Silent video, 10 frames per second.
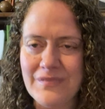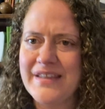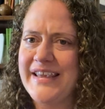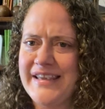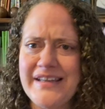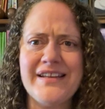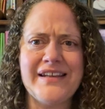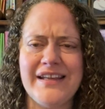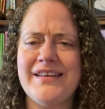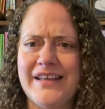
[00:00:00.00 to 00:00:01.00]
They eat and
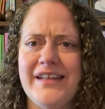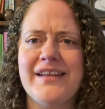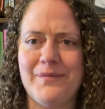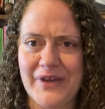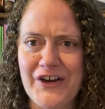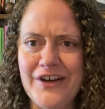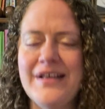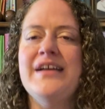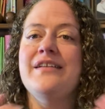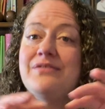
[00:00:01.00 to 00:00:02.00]
eat and eat and get bigger,
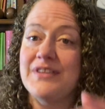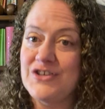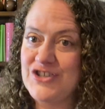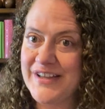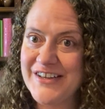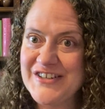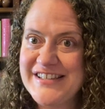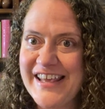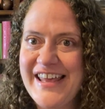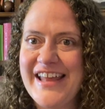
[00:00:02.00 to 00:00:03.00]
shed their
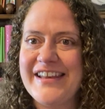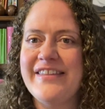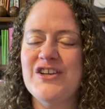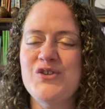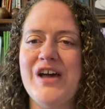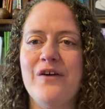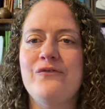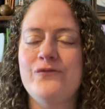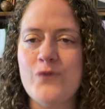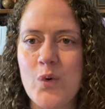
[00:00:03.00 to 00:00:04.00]
skin, and they do that
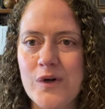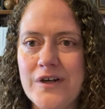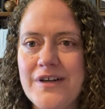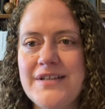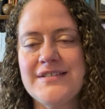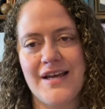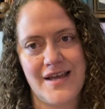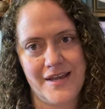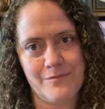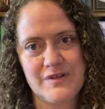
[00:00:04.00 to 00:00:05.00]
4
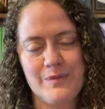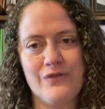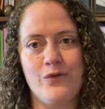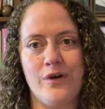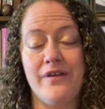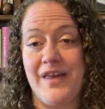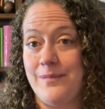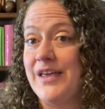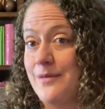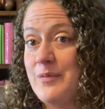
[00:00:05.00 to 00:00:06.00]
times before they
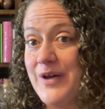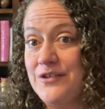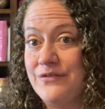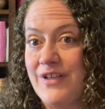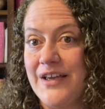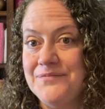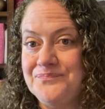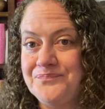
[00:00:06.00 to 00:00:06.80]
become a butterfly.